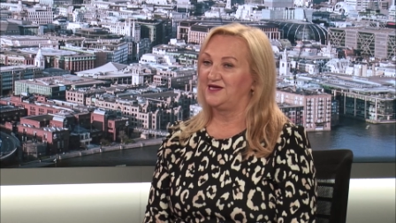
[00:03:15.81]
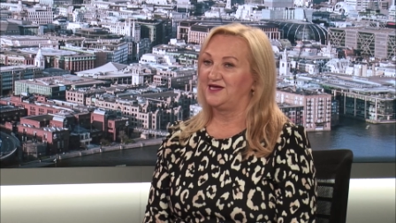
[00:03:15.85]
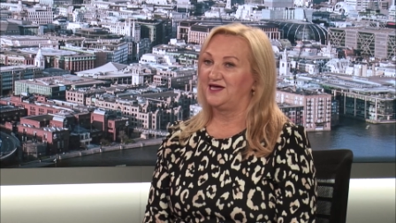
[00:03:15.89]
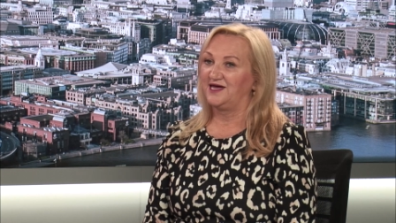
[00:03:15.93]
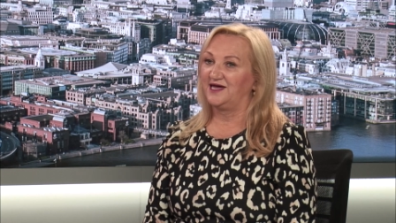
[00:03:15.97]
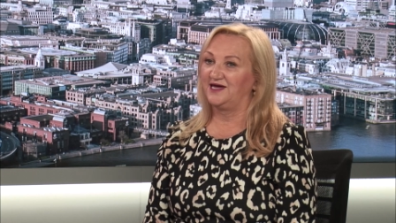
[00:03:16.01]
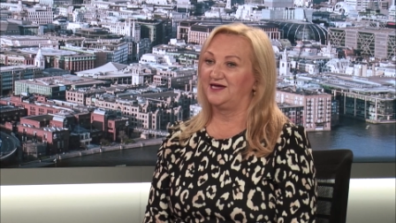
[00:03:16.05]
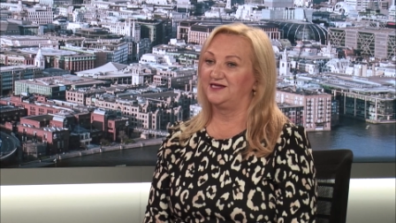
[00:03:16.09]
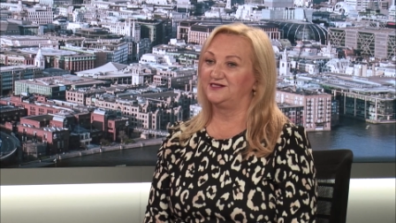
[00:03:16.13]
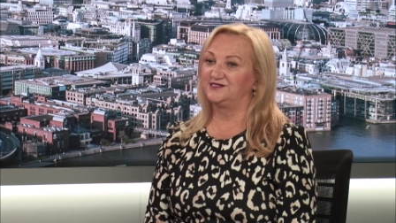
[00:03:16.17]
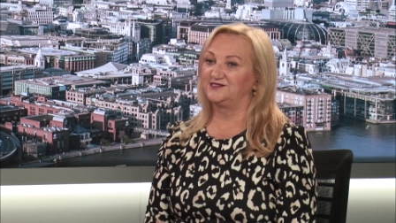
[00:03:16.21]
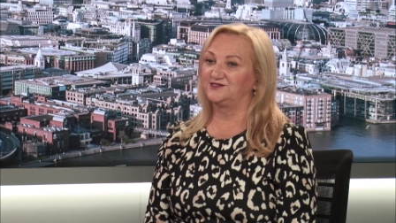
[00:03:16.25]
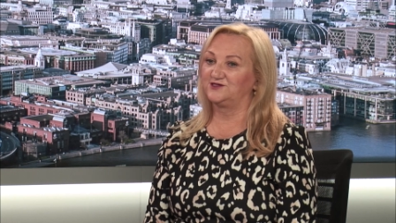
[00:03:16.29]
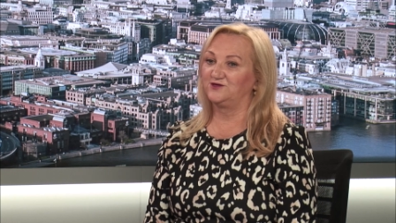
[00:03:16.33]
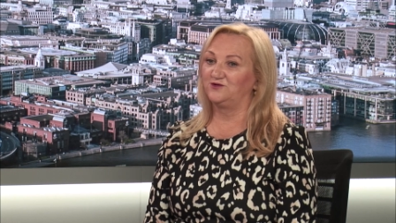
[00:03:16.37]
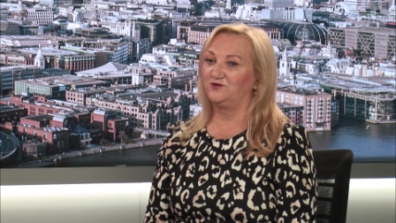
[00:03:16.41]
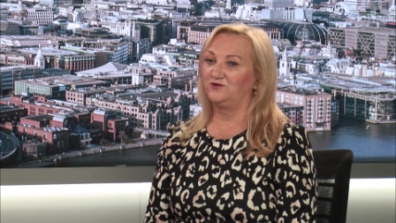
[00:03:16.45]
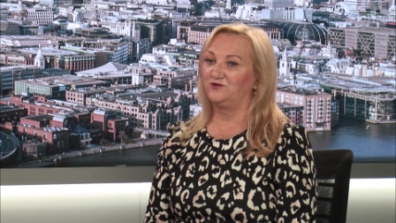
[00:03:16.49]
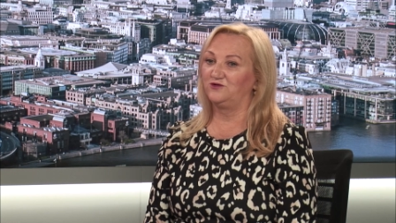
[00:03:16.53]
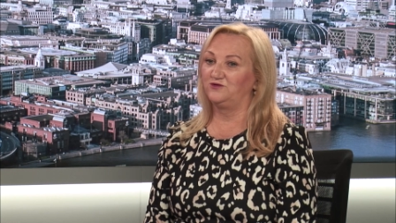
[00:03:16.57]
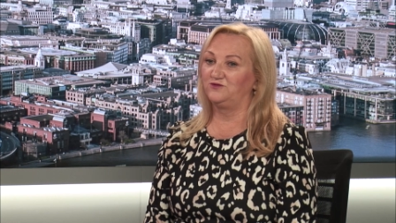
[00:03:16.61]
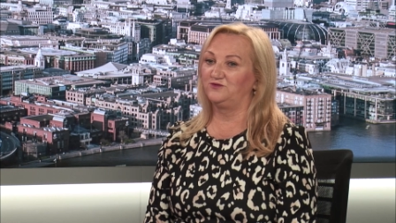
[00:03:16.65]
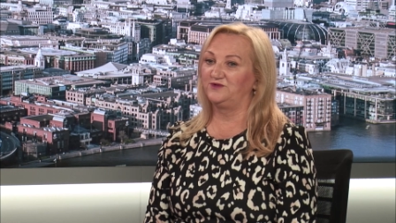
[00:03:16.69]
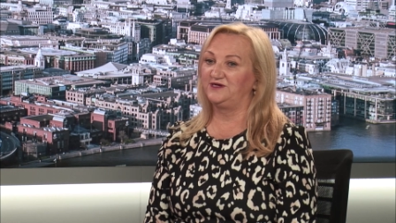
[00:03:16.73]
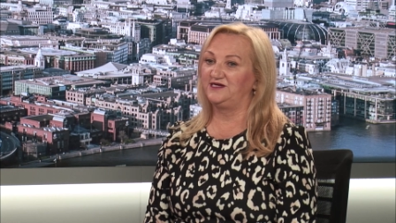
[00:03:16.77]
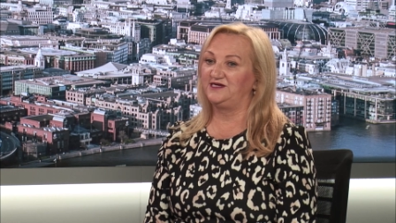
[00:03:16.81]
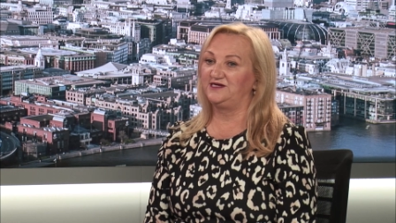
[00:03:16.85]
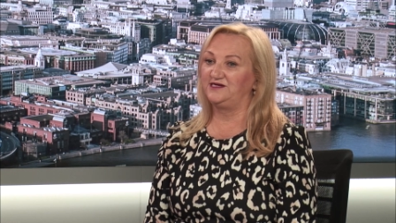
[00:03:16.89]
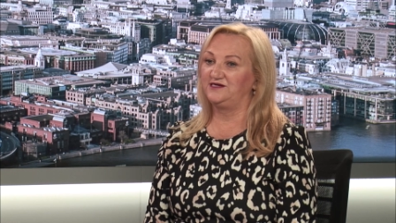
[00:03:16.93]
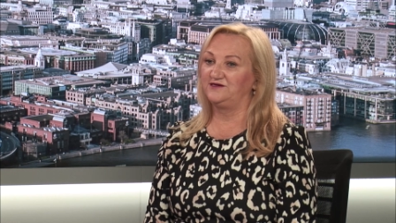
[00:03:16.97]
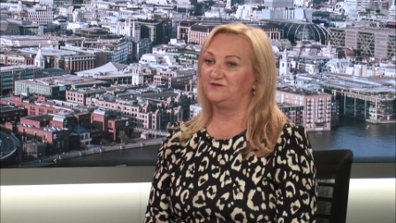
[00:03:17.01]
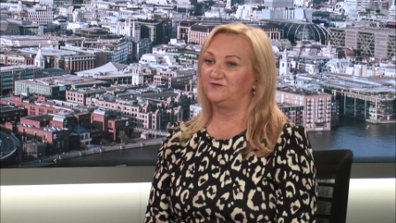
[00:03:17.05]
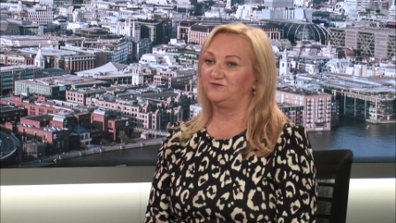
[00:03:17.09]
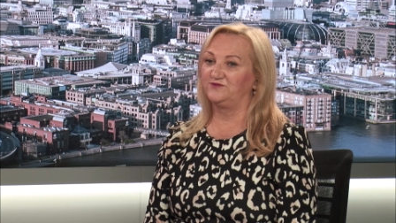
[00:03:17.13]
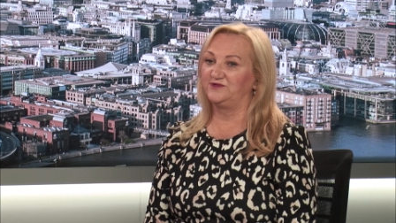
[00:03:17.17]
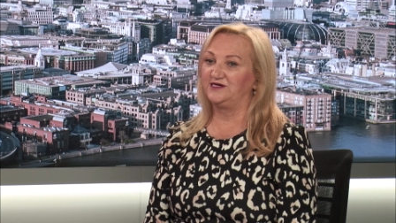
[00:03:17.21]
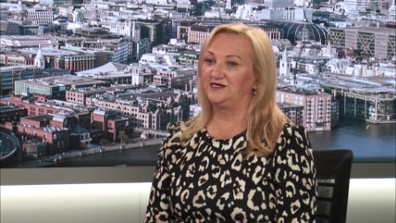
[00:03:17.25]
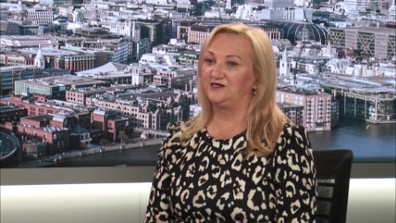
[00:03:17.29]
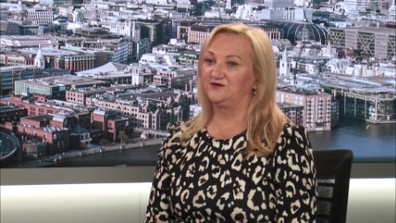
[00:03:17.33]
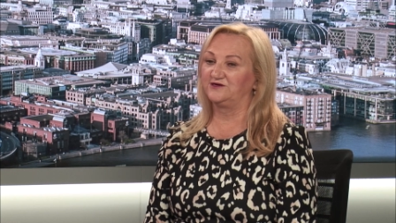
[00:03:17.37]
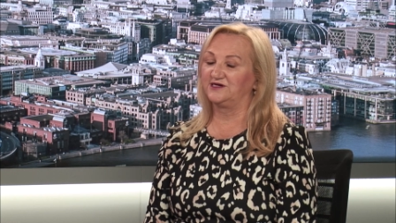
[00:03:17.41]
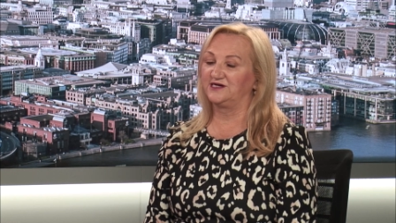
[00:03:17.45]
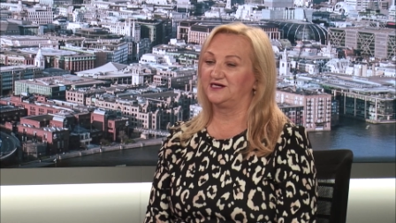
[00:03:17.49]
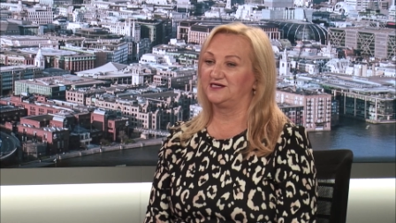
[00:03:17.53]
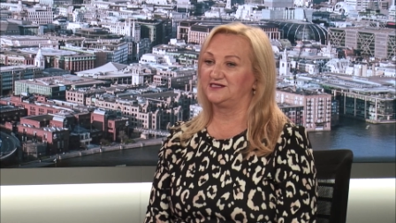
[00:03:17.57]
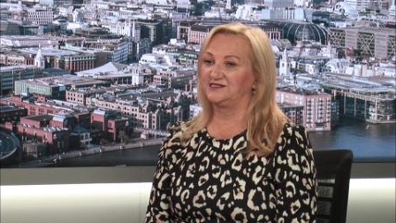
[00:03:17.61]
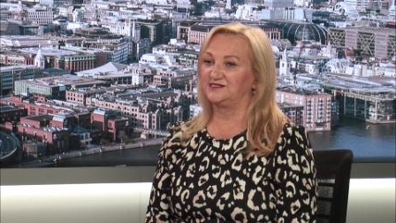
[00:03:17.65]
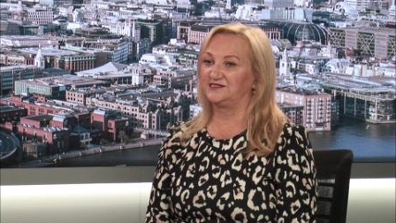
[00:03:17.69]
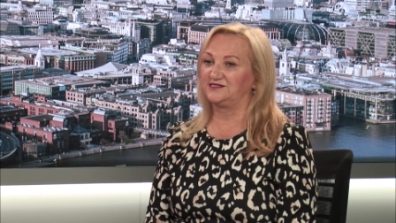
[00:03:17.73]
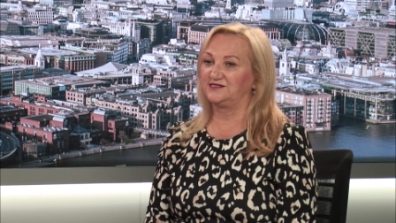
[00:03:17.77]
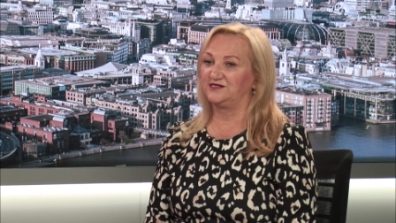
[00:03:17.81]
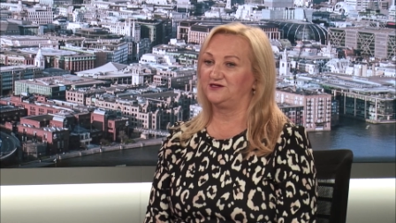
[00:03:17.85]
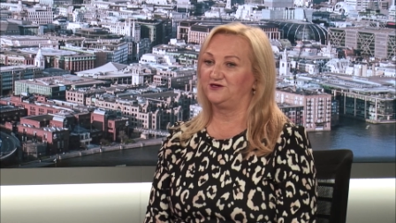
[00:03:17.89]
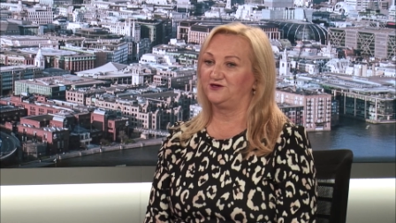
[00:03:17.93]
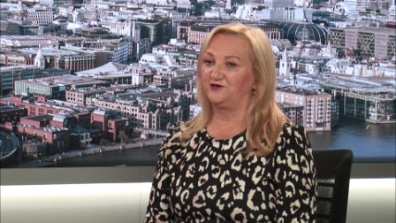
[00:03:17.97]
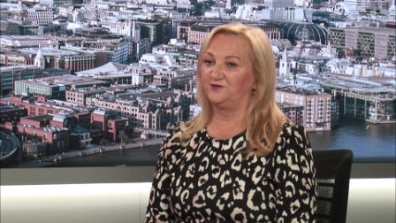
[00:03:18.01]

And so we look at,